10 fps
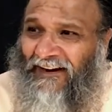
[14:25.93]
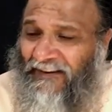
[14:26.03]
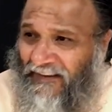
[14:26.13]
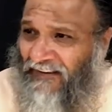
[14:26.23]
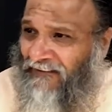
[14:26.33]

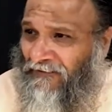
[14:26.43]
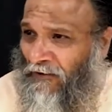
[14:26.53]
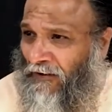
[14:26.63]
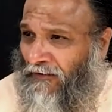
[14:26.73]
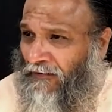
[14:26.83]
headache is
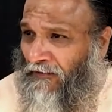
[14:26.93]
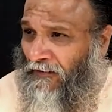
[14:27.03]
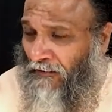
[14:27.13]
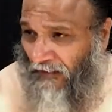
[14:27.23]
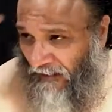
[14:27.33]
not
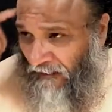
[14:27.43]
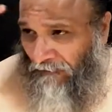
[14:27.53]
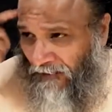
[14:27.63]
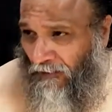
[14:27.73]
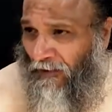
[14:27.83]
head
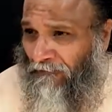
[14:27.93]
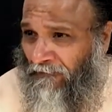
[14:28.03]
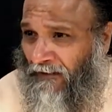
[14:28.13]
will not